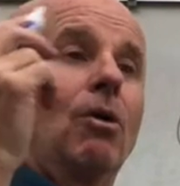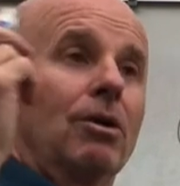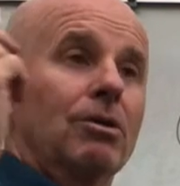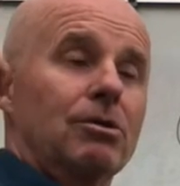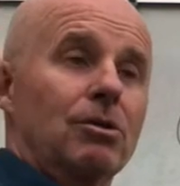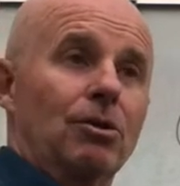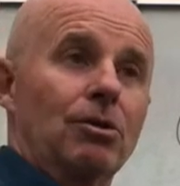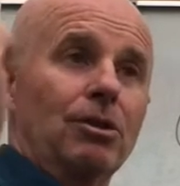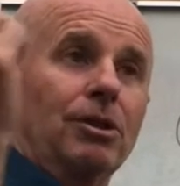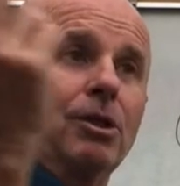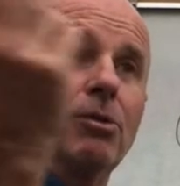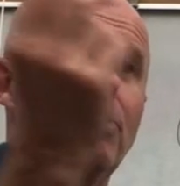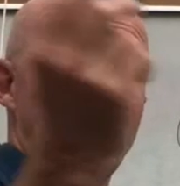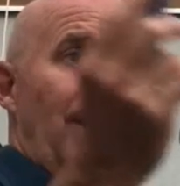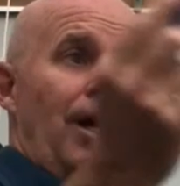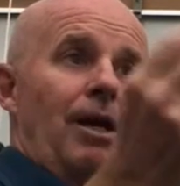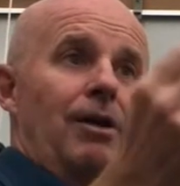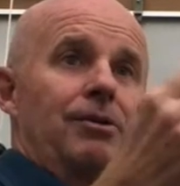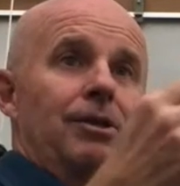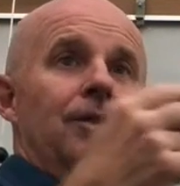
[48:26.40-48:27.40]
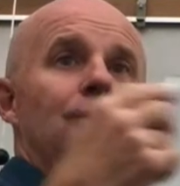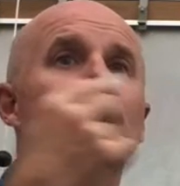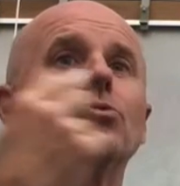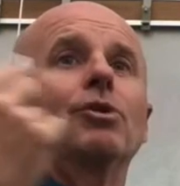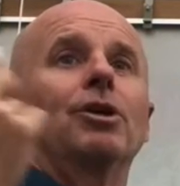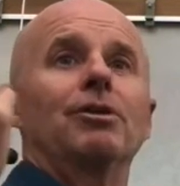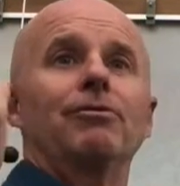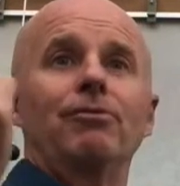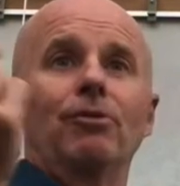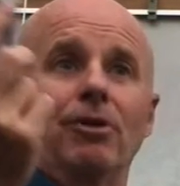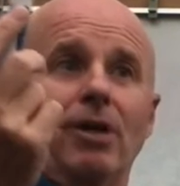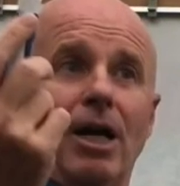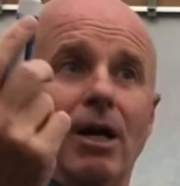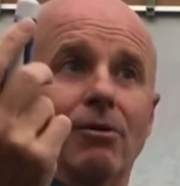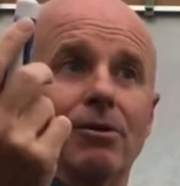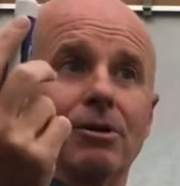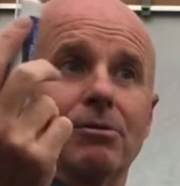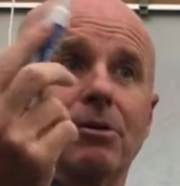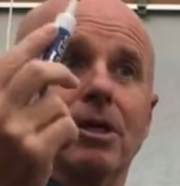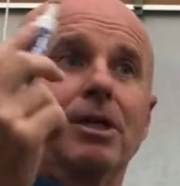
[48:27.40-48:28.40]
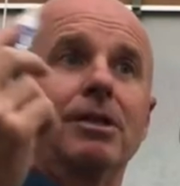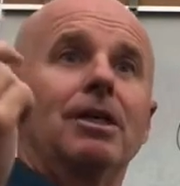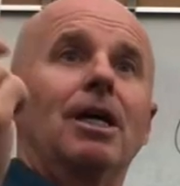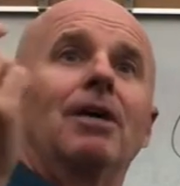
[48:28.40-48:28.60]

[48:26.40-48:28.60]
totally around in 24 hours, right?